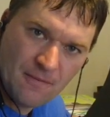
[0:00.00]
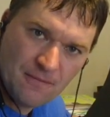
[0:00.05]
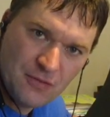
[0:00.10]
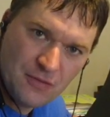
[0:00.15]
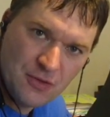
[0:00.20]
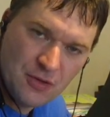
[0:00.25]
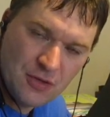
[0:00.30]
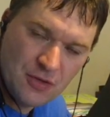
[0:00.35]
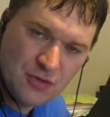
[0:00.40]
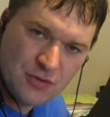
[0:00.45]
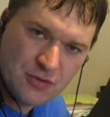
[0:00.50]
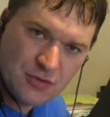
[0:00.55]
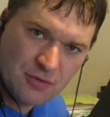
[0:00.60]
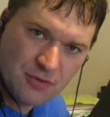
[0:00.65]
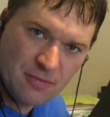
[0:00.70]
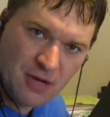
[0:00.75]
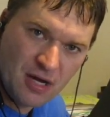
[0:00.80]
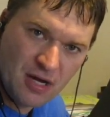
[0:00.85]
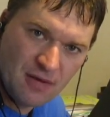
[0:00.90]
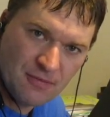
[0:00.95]
You can use your
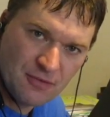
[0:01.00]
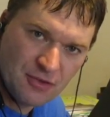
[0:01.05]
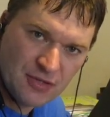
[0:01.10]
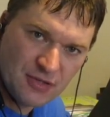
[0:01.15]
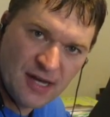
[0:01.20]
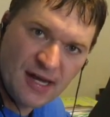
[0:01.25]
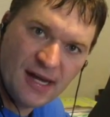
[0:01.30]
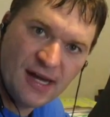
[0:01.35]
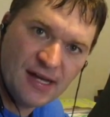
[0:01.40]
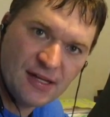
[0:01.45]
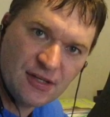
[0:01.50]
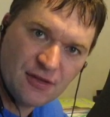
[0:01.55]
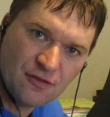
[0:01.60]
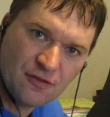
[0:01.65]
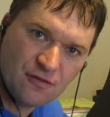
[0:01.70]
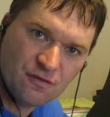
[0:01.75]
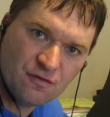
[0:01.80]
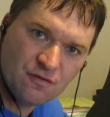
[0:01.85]
mom, your dad, your